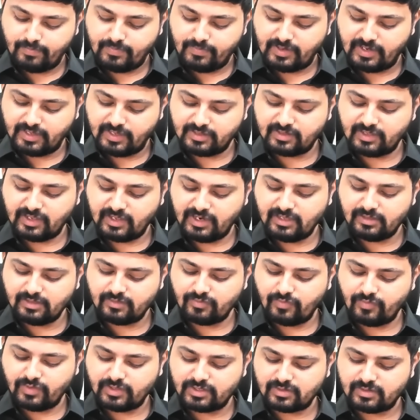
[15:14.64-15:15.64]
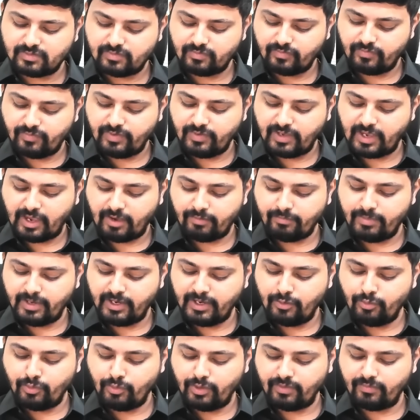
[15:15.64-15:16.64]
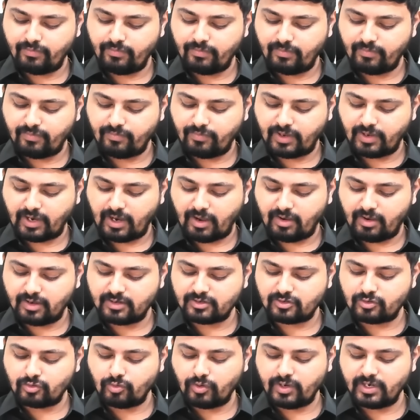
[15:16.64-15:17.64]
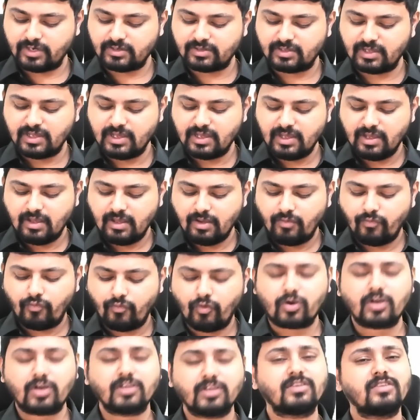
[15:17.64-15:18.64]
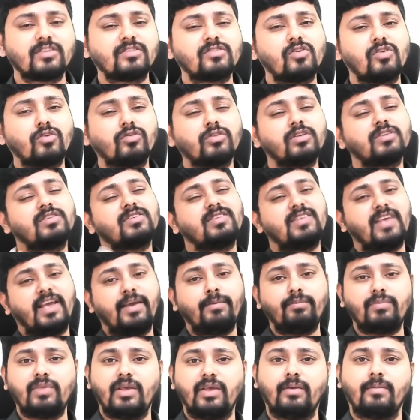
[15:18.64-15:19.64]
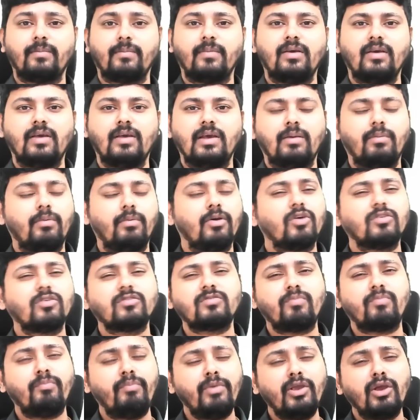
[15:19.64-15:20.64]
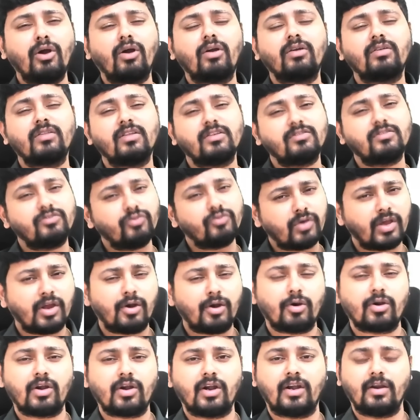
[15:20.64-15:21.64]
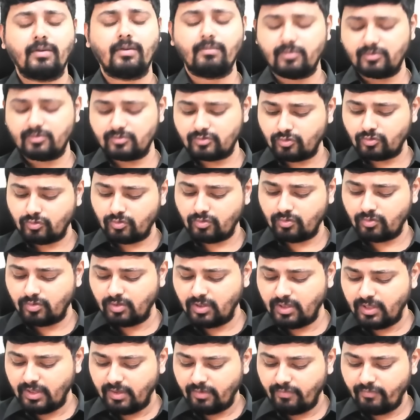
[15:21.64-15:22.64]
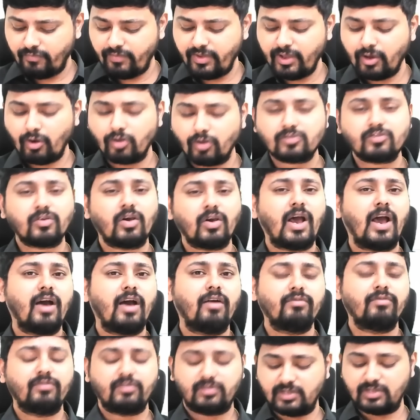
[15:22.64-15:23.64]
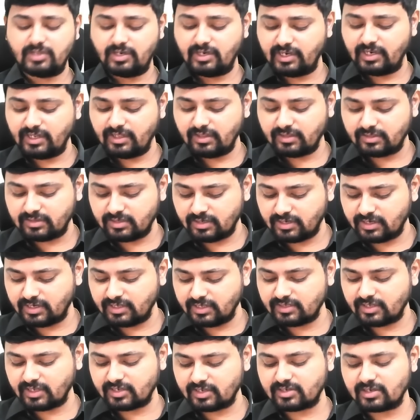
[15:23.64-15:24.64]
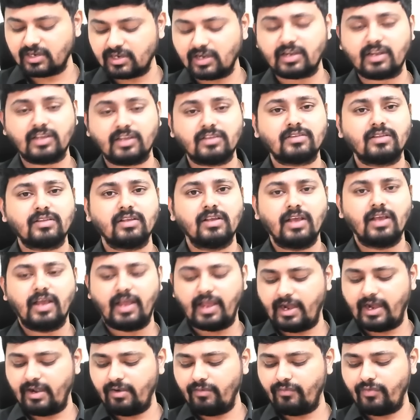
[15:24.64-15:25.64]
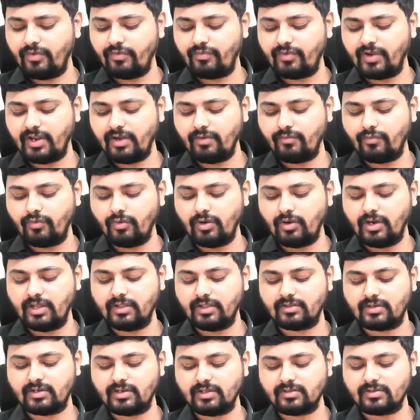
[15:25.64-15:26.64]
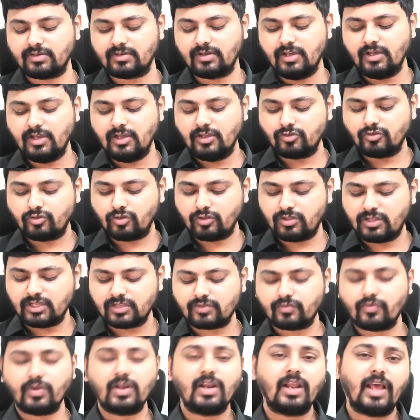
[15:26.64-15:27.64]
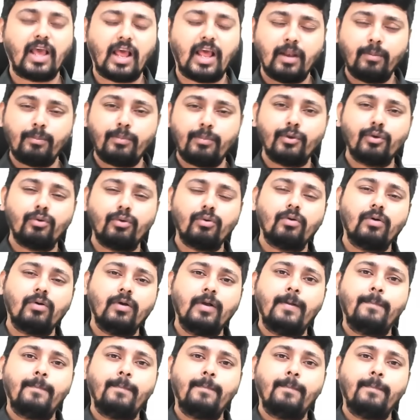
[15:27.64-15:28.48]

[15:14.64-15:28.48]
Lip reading: test series, which we have been doing for our students, focuses on the same thing, because beyond this you cannot attempt. So we also have 30 sectional tests and 15 full length tests. So this will help you